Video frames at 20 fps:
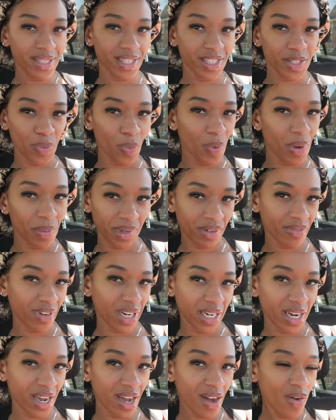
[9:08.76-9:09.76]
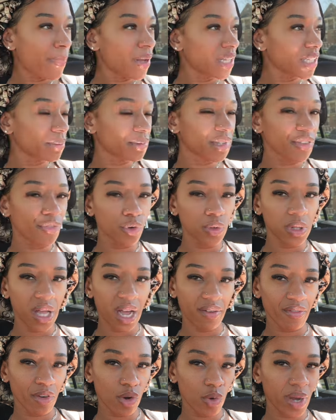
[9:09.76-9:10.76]
this woman right now? Pull up the full
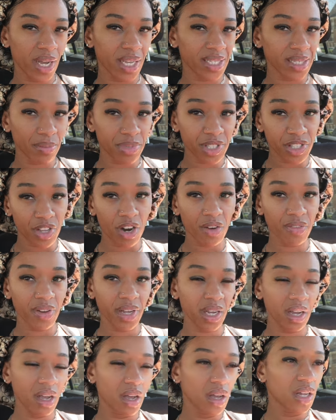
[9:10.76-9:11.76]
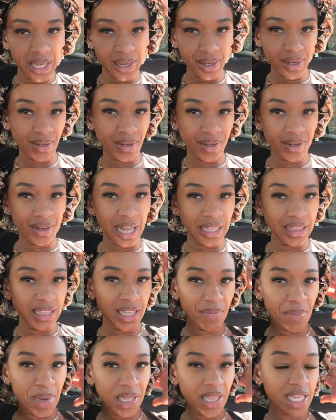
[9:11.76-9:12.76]
line real quick because I'm starving. Yeah, I
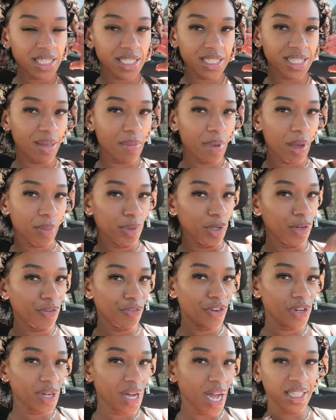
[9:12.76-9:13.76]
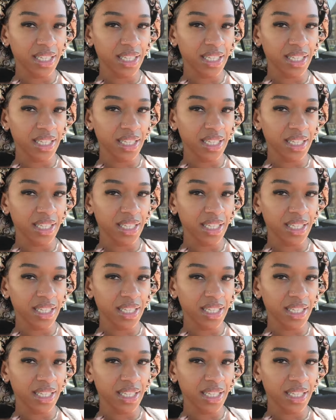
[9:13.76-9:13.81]
think my lashes came out beautiful. I